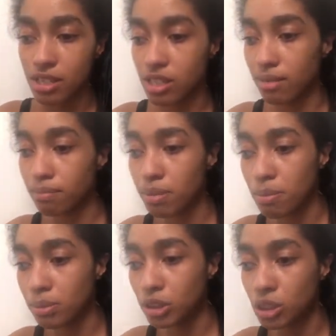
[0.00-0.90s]
Some people
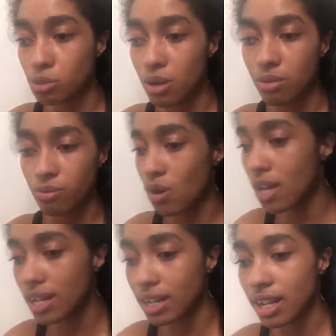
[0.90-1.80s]
just want
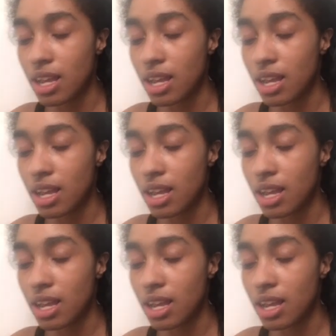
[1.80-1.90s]
1.